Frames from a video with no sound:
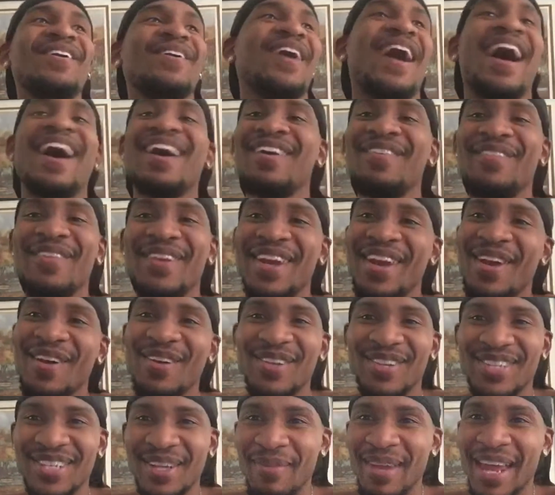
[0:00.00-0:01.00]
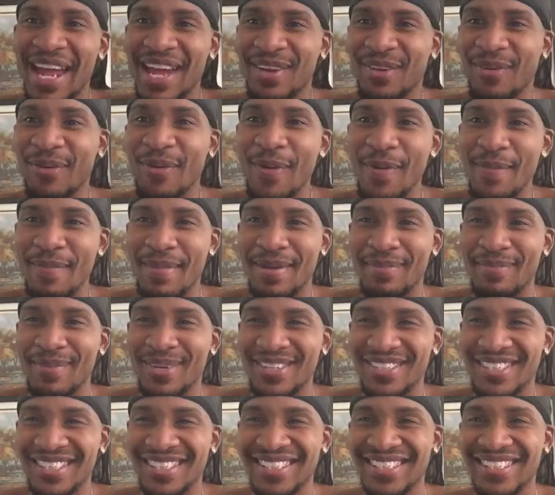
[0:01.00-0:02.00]
I even know some like crew
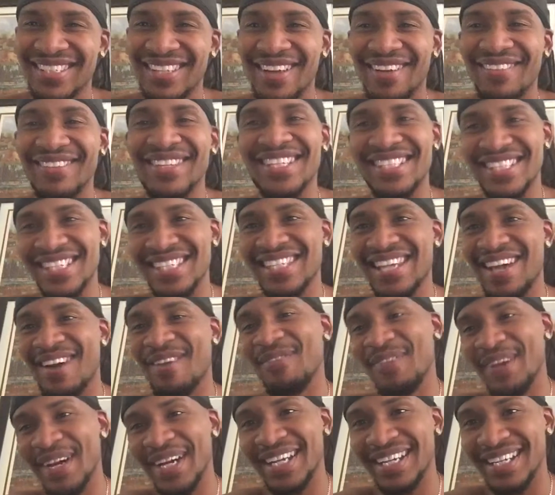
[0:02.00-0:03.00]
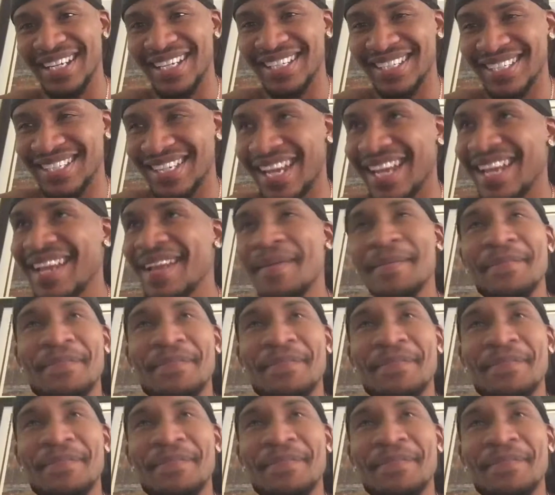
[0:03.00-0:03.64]
members and stuff. That's just how fucking insane.